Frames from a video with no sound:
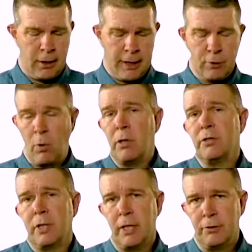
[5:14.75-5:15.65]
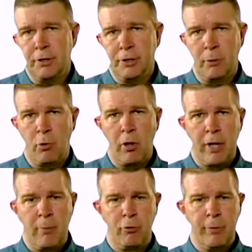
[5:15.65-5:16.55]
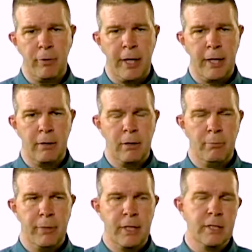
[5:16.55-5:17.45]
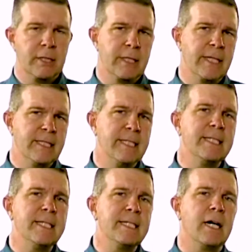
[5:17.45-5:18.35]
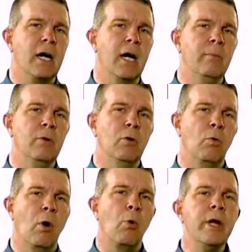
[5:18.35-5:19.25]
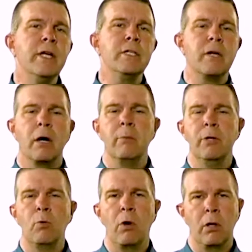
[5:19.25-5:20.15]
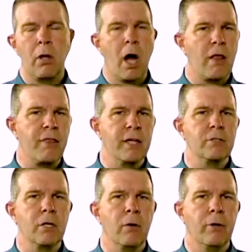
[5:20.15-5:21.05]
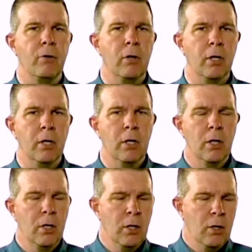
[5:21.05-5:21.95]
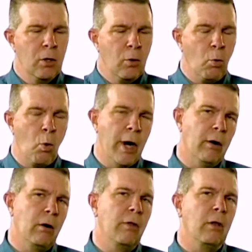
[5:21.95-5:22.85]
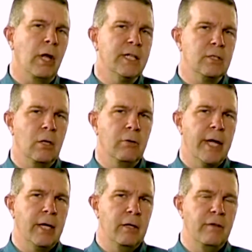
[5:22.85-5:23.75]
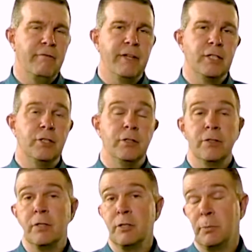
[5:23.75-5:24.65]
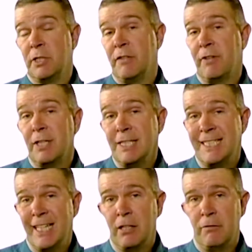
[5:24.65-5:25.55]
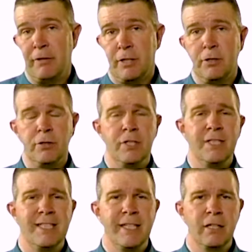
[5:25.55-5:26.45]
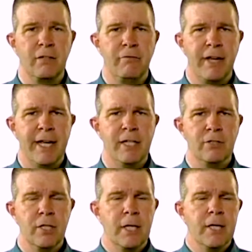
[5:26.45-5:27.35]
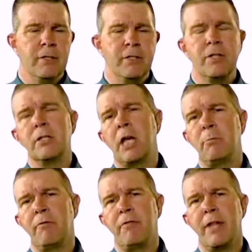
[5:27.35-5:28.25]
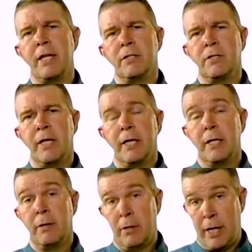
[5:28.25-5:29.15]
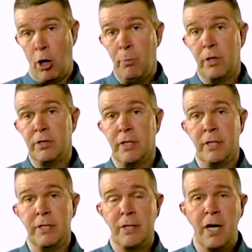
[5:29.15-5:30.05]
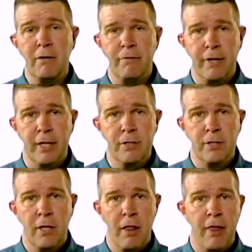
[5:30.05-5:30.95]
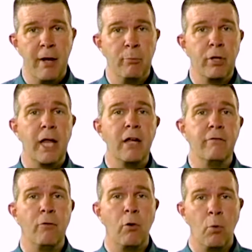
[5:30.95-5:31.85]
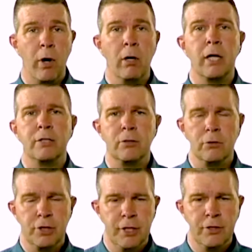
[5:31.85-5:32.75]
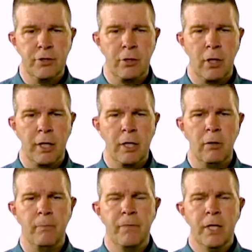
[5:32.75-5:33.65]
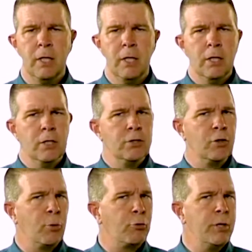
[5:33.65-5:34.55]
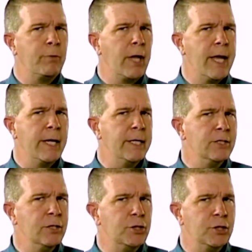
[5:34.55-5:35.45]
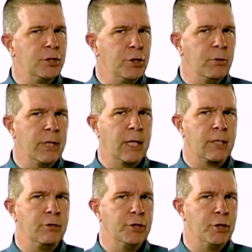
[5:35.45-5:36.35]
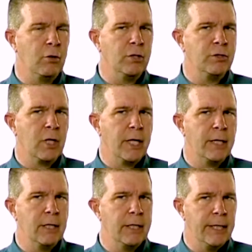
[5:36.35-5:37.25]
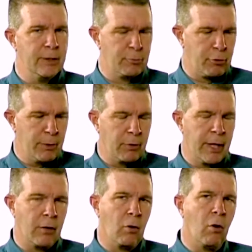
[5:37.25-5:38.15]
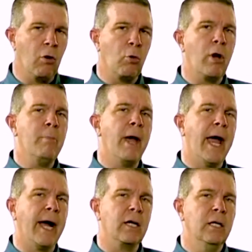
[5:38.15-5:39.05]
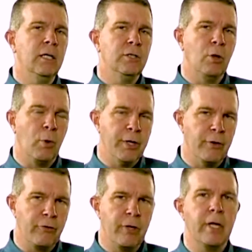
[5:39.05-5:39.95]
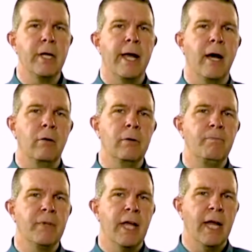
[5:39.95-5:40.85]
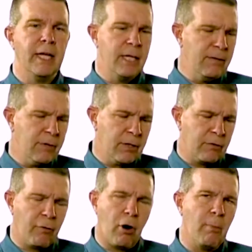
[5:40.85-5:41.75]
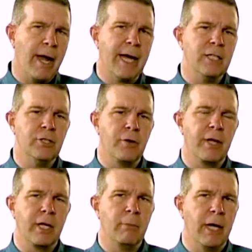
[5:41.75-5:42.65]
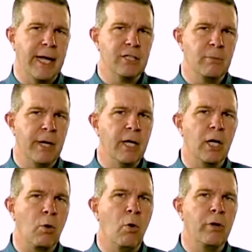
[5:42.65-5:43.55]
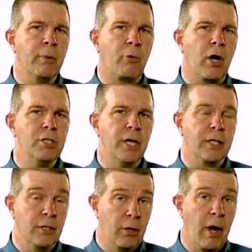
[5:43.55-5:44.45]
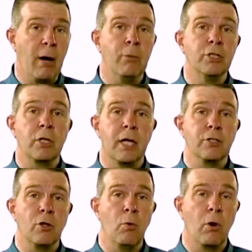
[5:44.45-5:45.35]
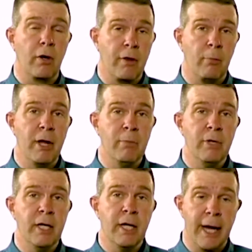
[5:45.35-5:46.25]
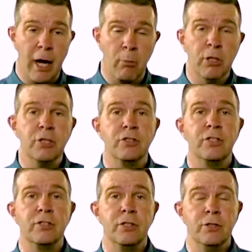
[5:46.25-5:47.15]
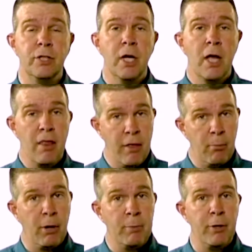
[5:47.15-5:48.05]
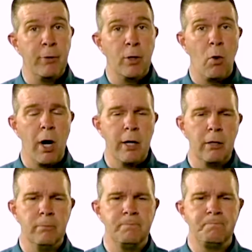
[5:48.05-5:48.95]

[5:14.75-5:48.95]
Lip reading: as well as the electrician are part of that pre-planning, because this is the time where we determine where a lot of things are going on. Where are the lights located? The fixtures, specifically ceiling fixtures and ceiling fans. These are the type of things that help us in the design phase then plan for where electrical chases are going to go. So the pre-planning isn't just you and the electrician on site. It's pre-planning all the way back to when you're sitting down, and even as far back as you're thinking about estimating and quoting the project to know how much electrical work there may be and how much assistance that might be required.